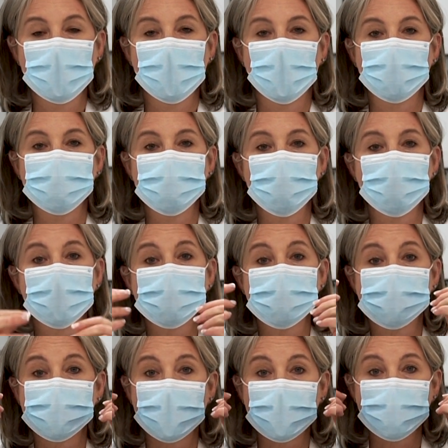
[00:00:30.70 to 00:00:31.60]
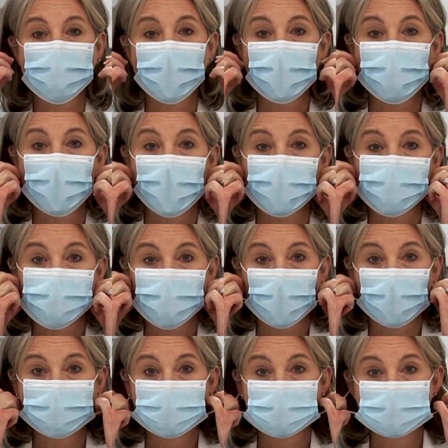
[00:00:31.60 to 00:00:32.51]
I'm going to take my mask
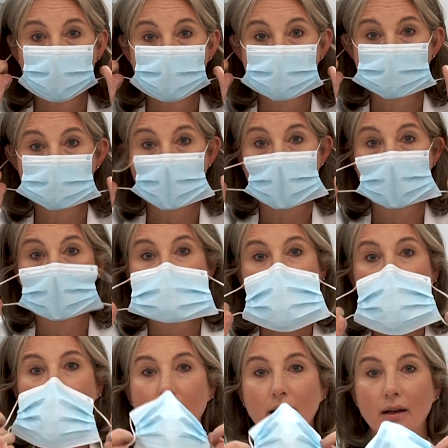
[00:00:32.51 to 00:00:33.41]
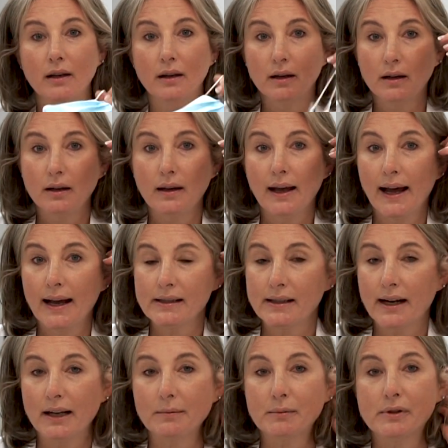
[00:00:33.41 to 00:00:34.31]
off at this time as
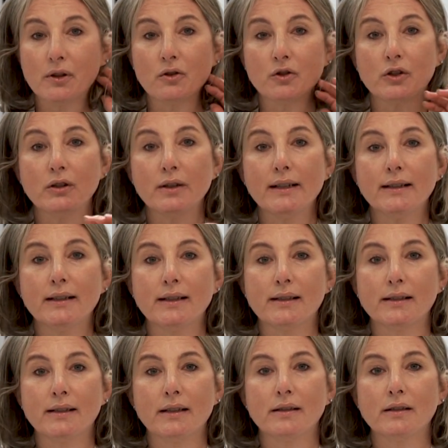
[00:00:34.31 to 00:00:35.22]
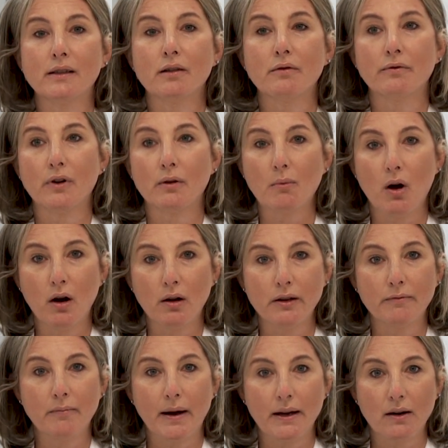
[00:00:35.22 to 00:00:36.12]
I am socially distanced from all
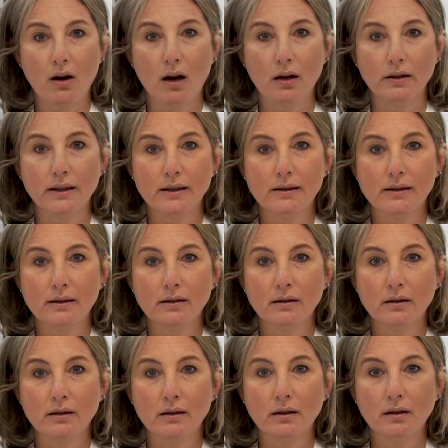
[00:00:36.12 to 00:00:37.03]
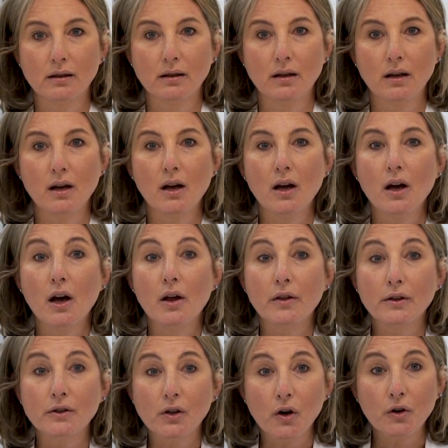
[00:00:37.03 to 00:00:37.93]
of my colleagues.
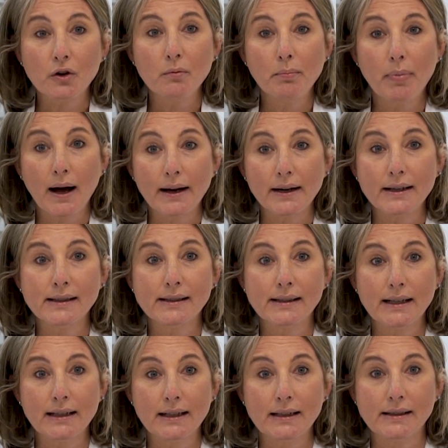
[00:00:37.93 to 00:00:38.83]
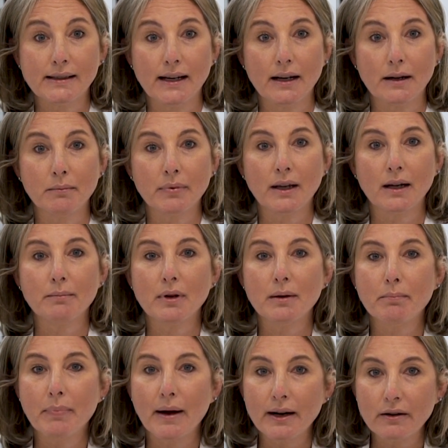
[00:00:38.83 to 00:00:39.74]
The total body skin exam can be
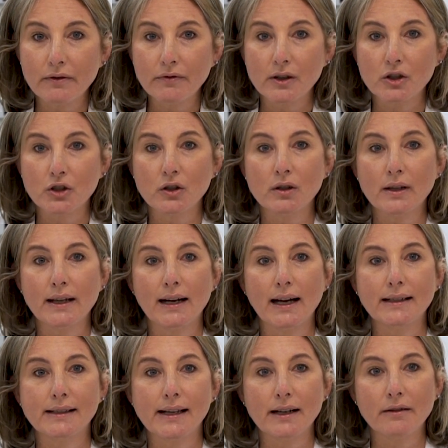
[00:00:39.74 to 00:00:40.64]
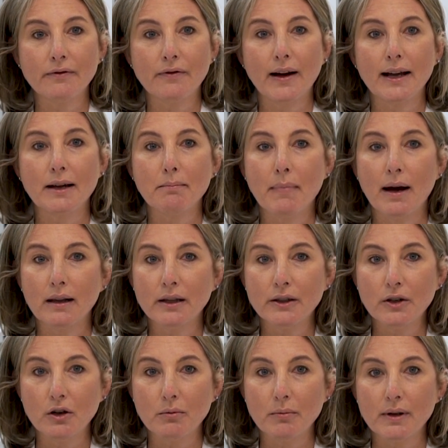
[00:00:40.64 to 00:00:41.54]
beneficial in identifying
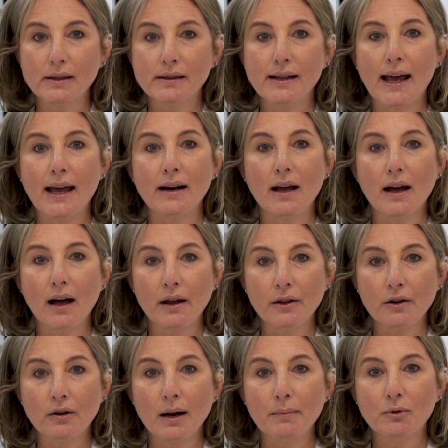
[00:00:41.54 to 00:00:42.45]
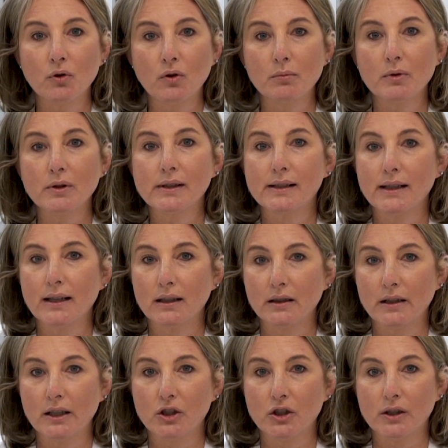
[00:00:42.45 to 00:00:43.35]
melanomas and other abnormal skin
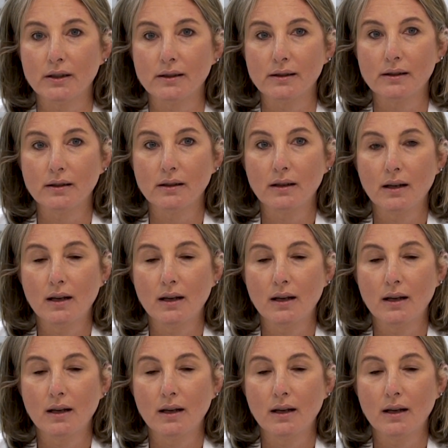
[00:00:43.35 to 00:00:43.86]
lesions.